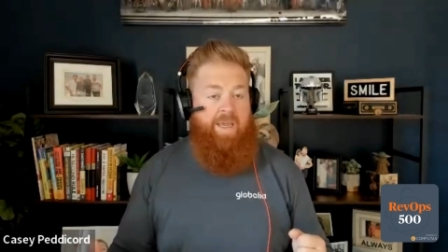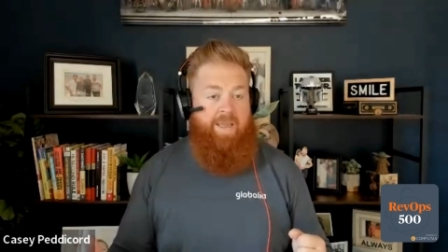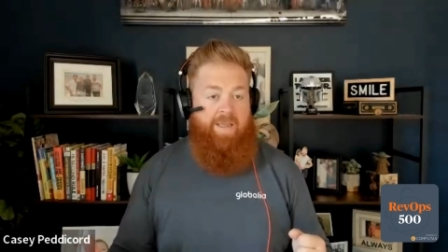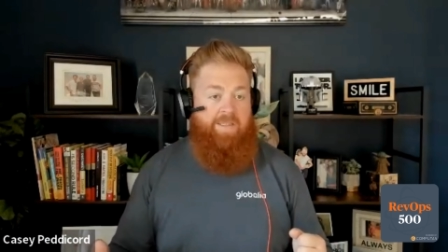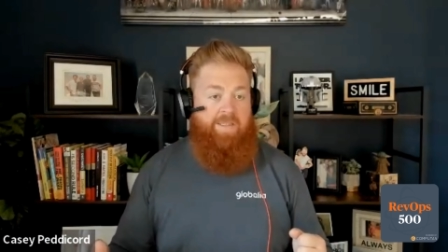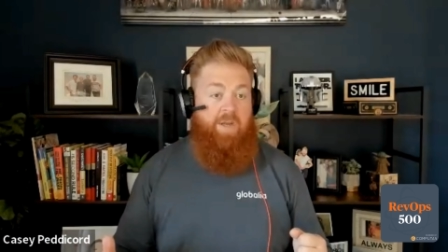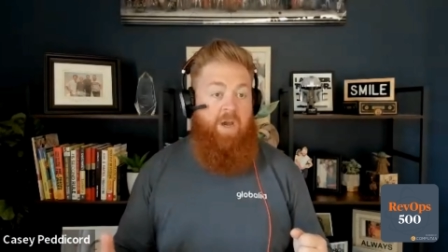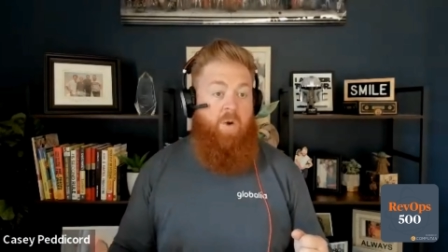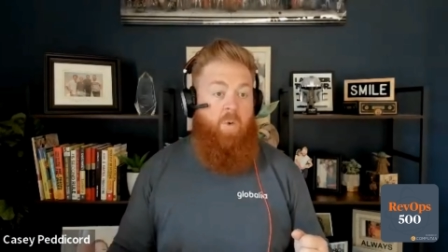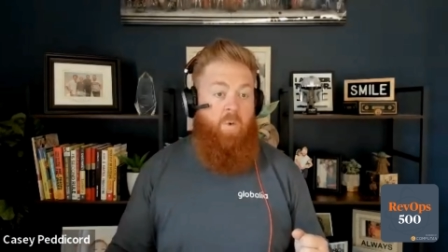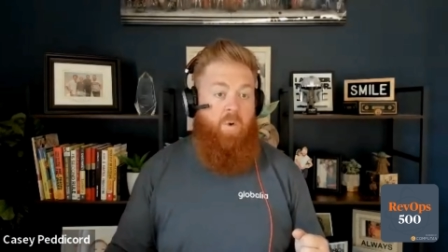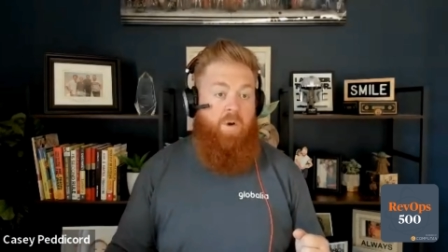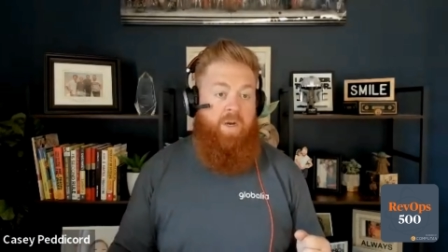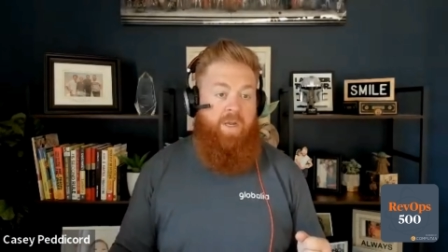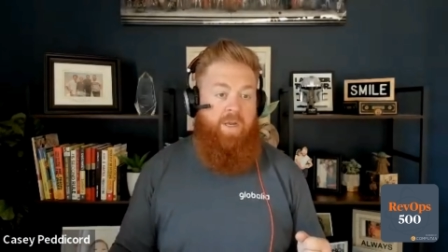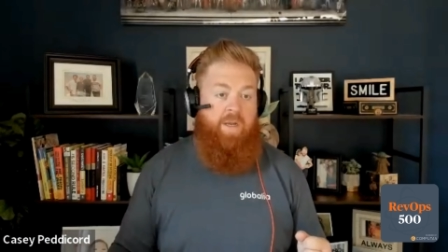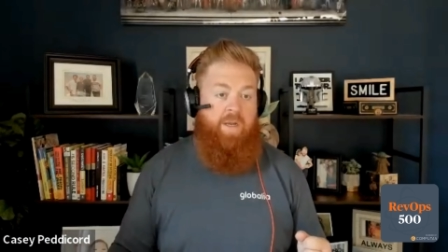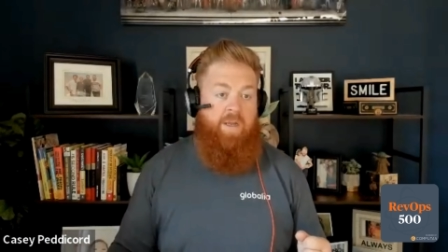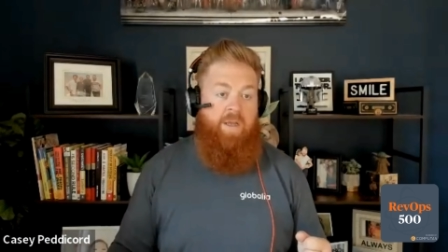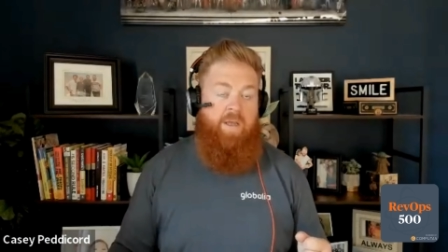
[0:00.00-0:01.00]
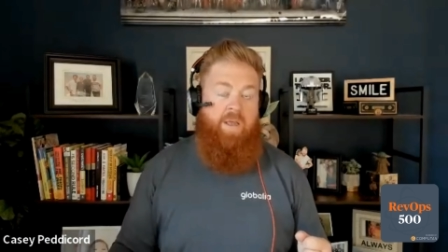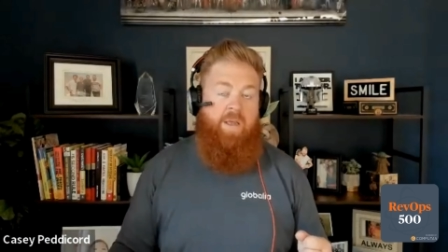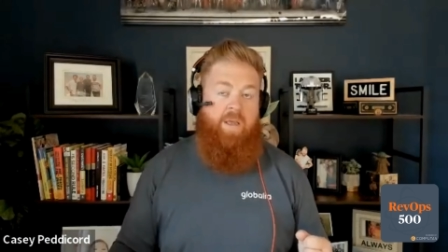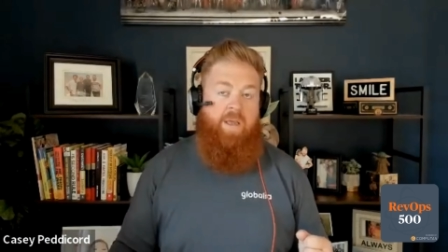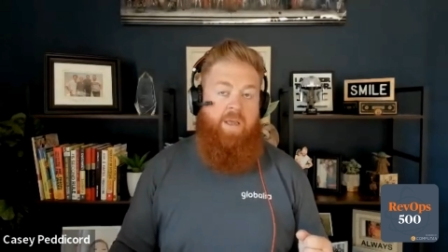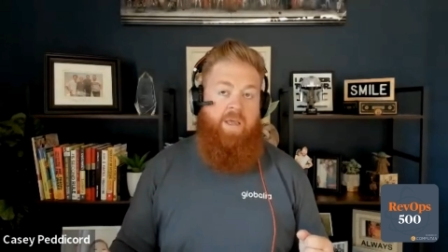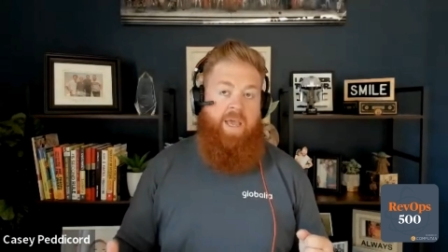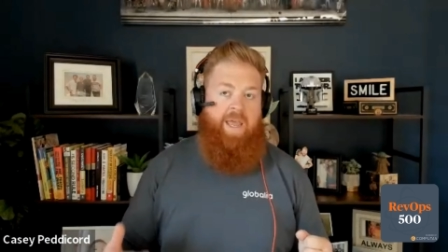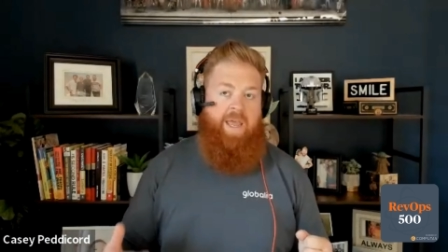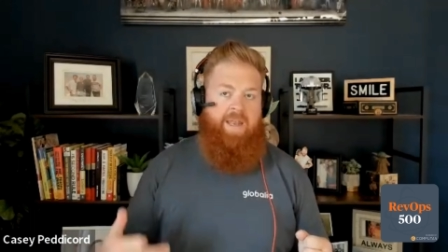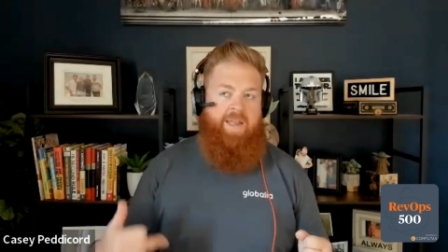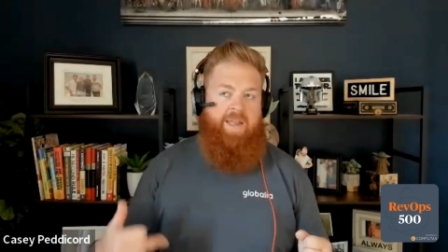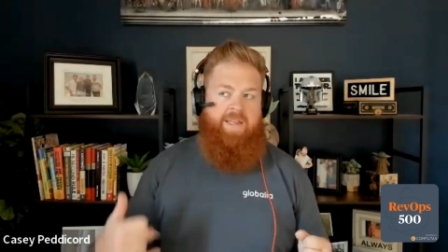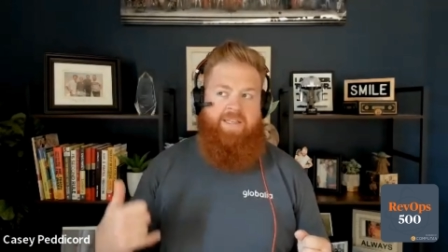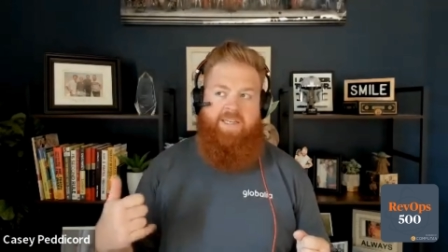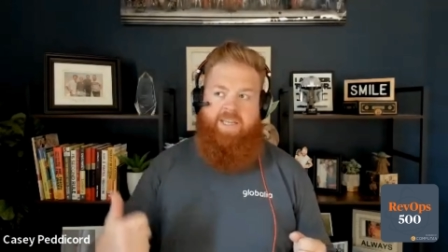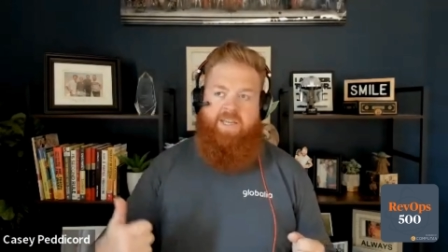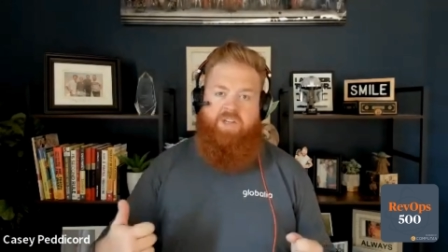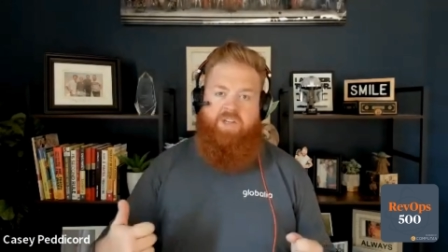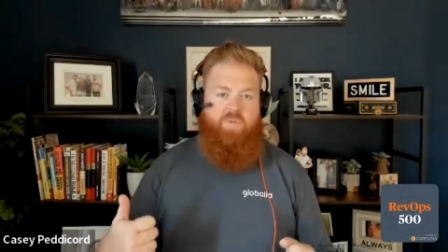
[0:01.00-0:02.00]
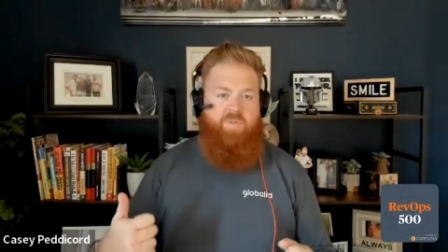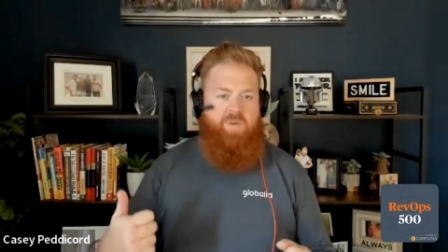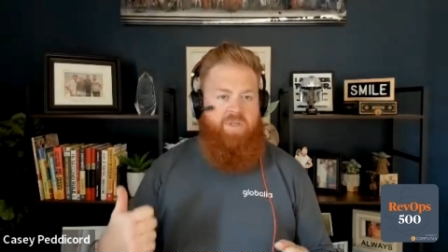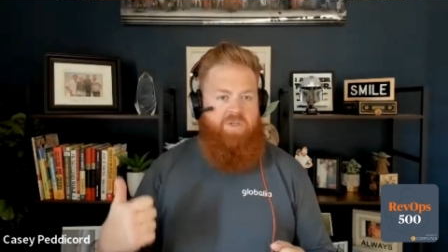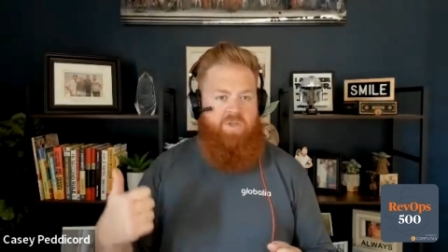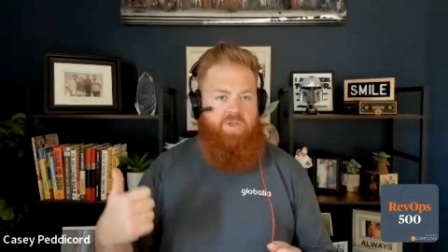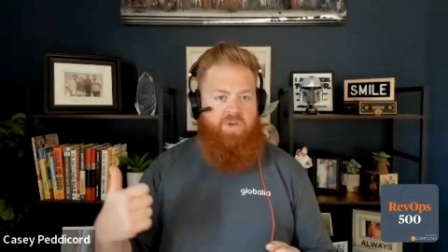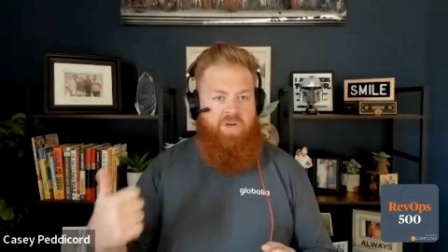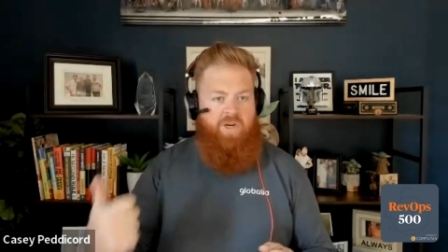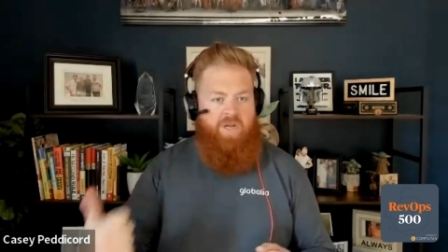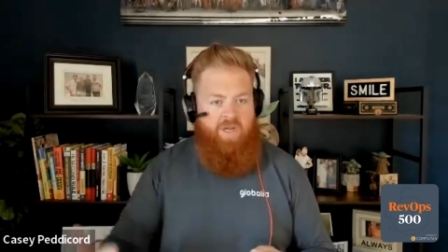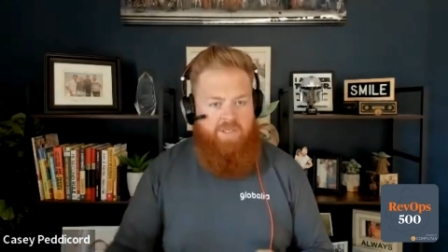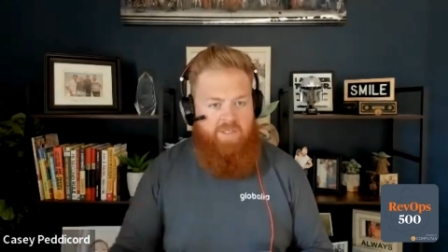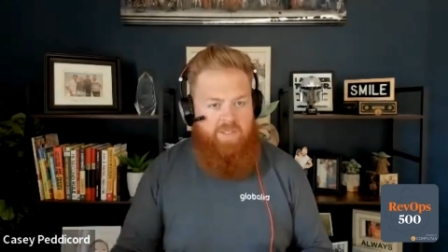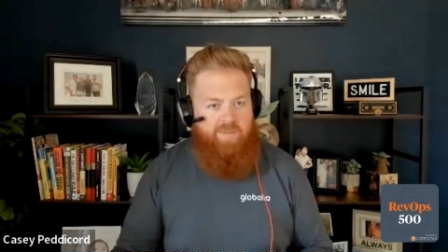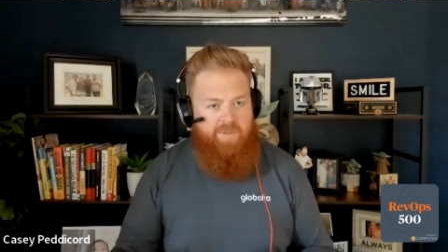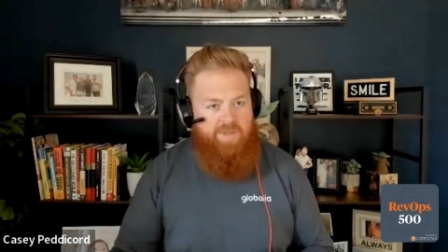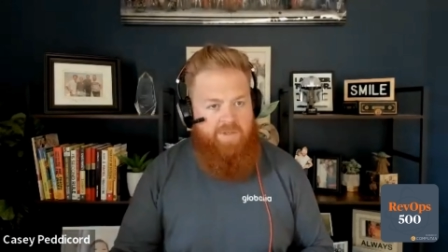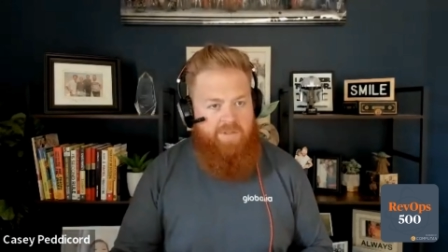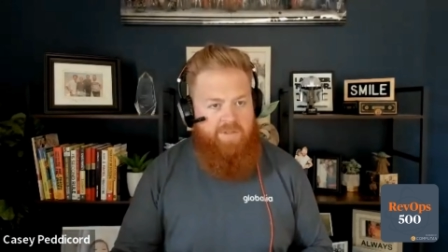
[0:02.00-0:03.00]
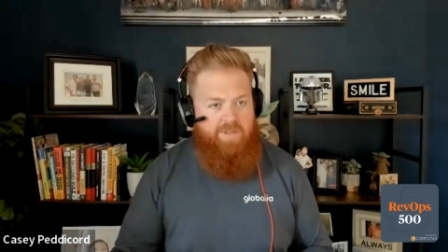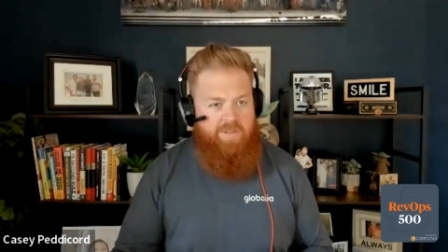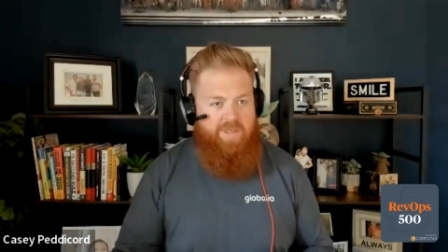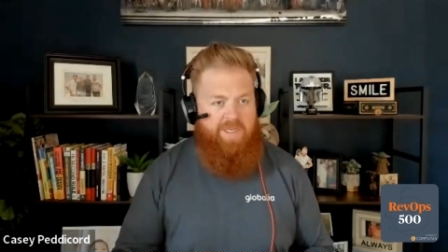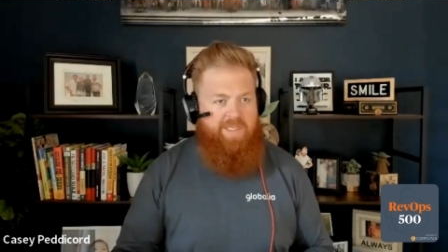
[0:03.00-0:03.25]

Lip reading: it's not working. And it's a detriment to your customers.